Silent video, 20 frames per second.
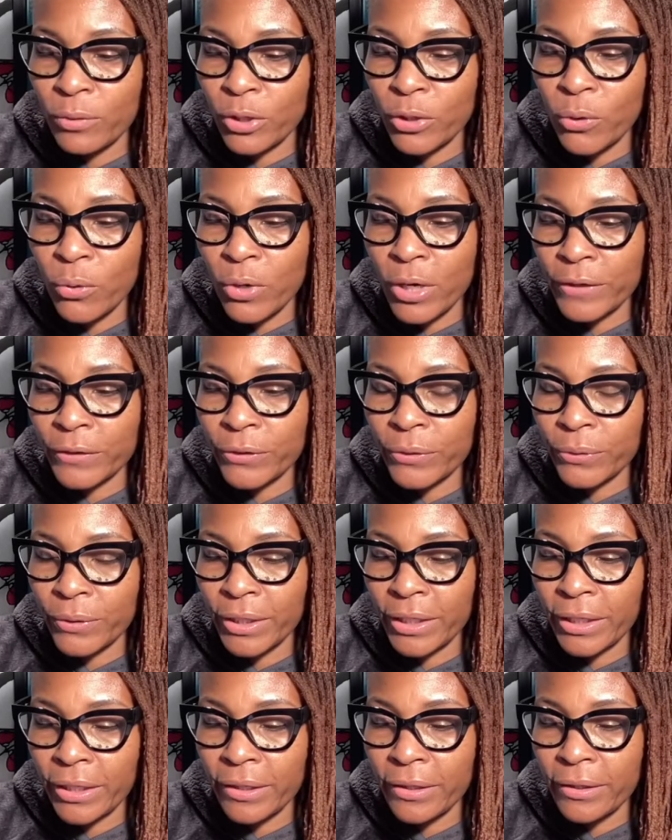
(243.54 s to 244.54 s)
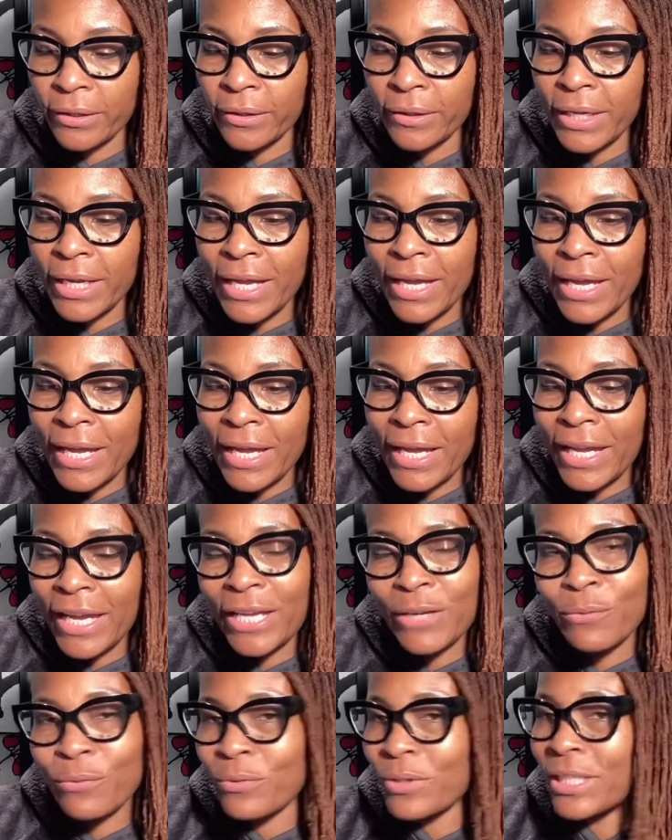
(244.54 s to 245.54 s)
going through here,
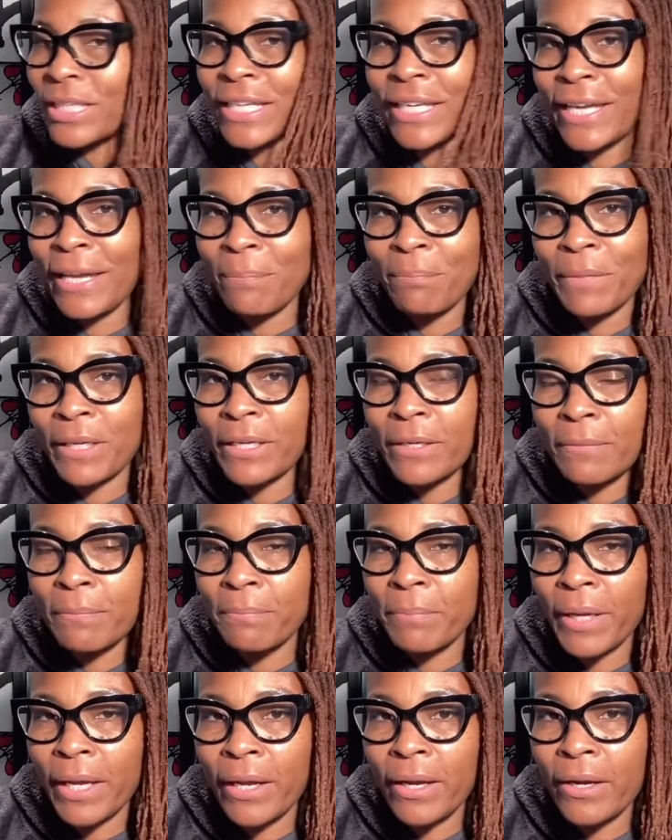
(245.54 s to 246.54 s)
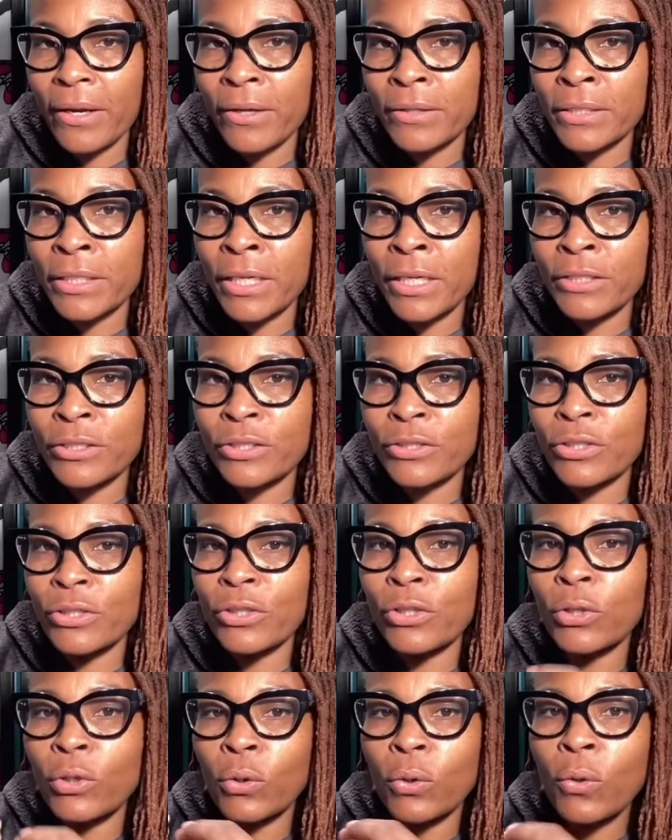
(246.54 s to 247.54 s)
it really can't be compared to the
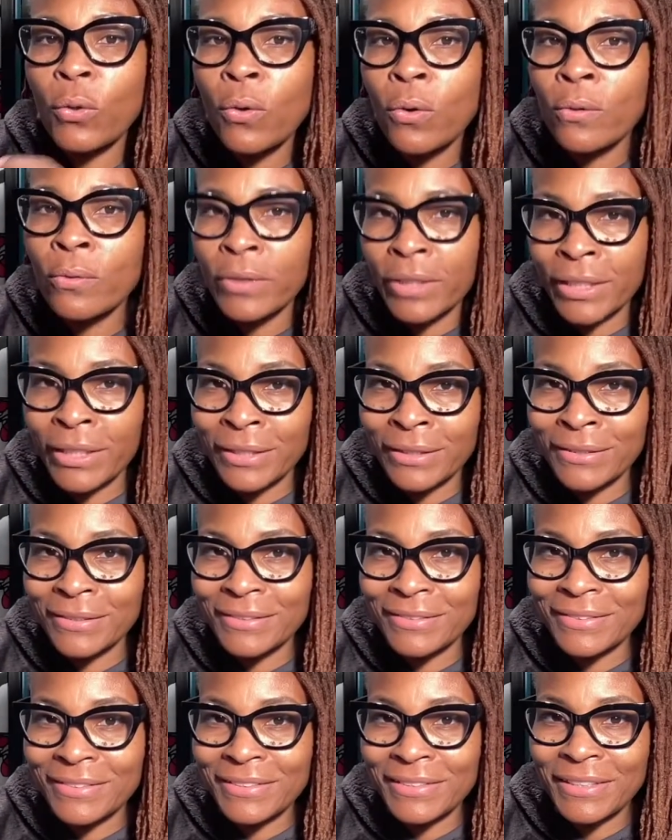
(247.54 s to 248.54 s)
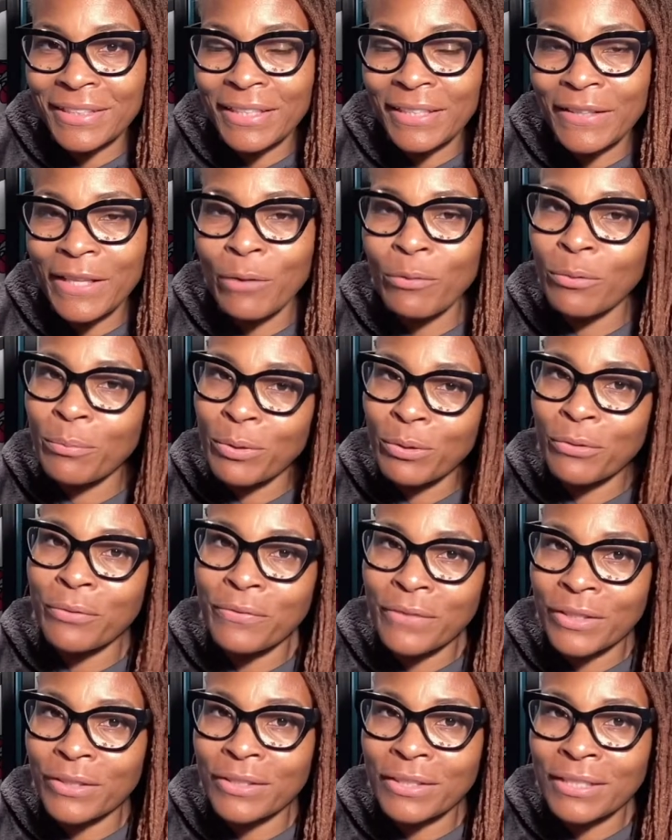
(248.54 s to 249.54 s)
glory, see, that will be
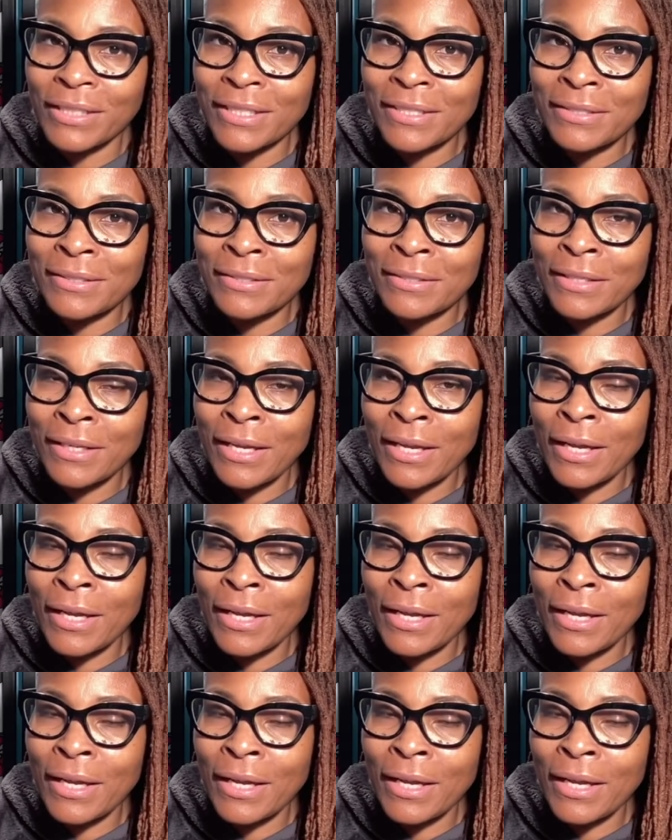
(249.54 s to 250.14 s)
revealed in us.